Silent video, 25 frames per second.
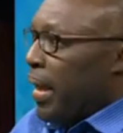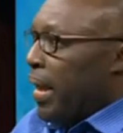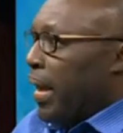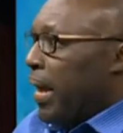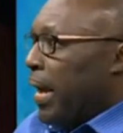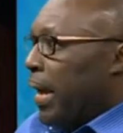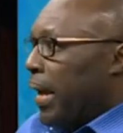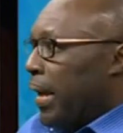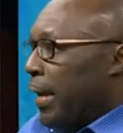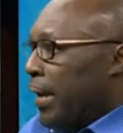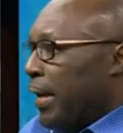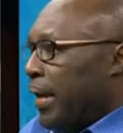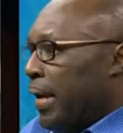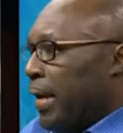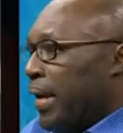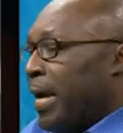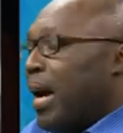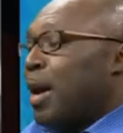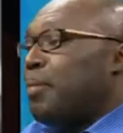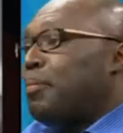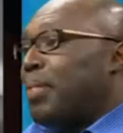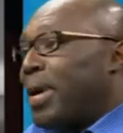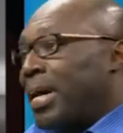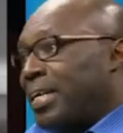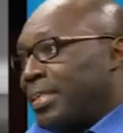and
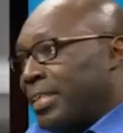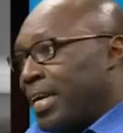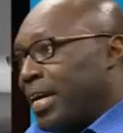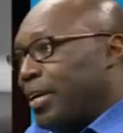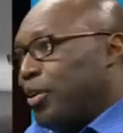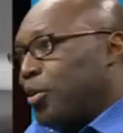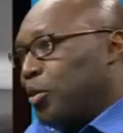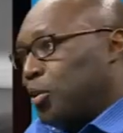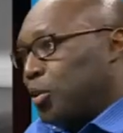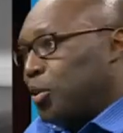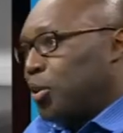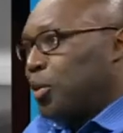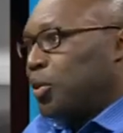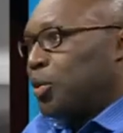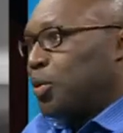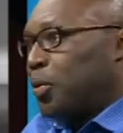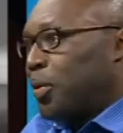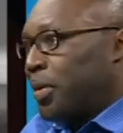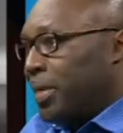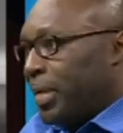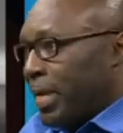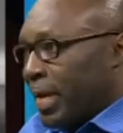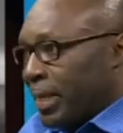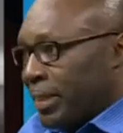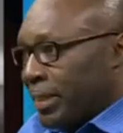apartheid was also
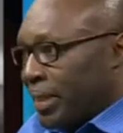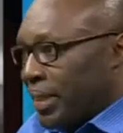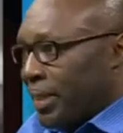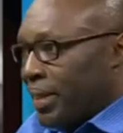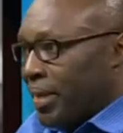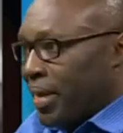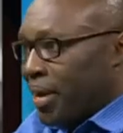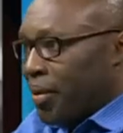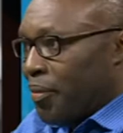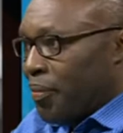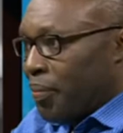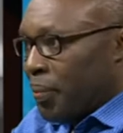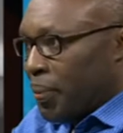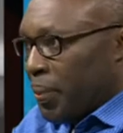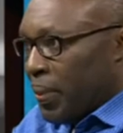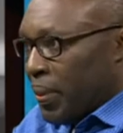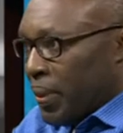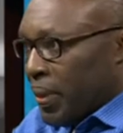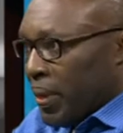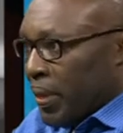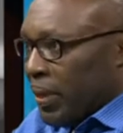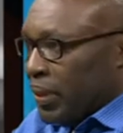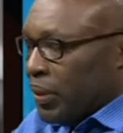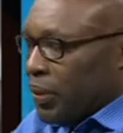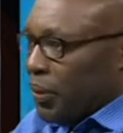on the agenda.
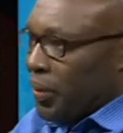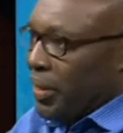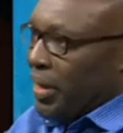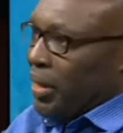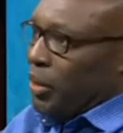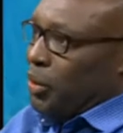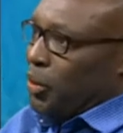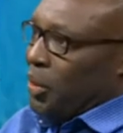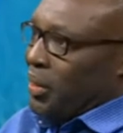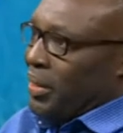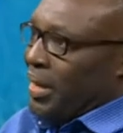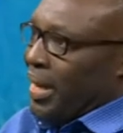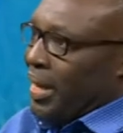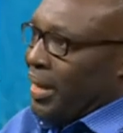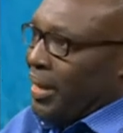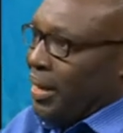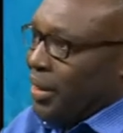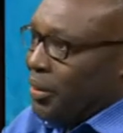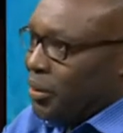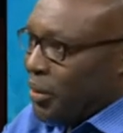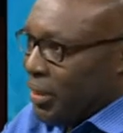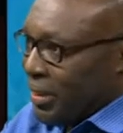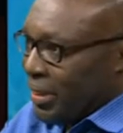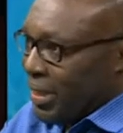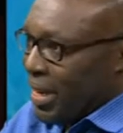So they thought that
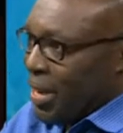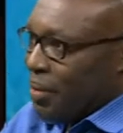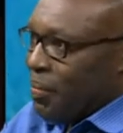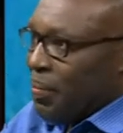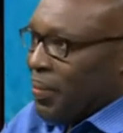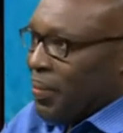literature,